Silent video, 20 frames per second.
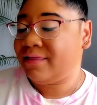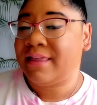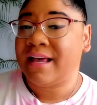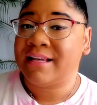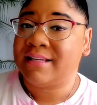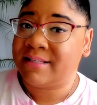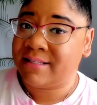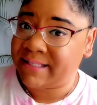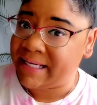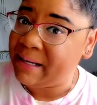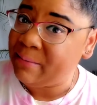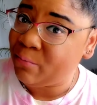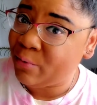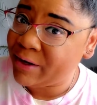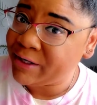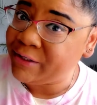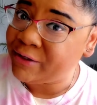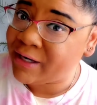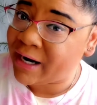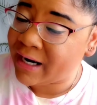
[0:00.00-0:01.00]
The same way
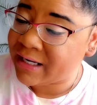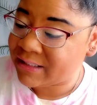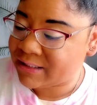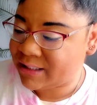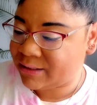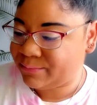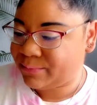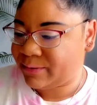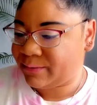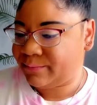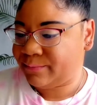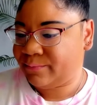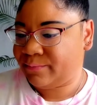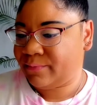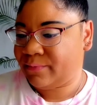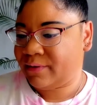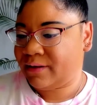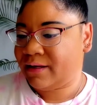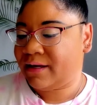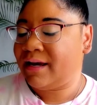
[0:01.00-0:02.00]
you gossip
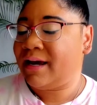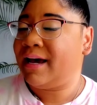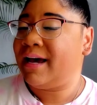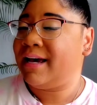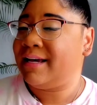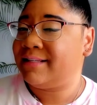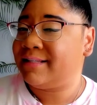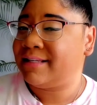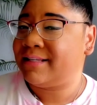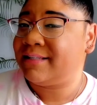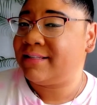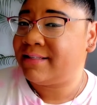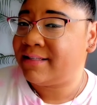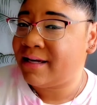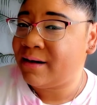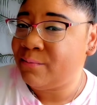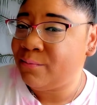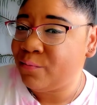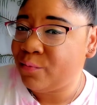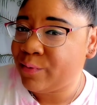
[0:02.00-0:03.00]
is the
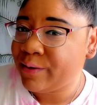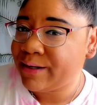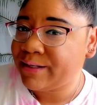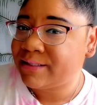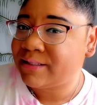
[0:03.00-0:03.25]
same way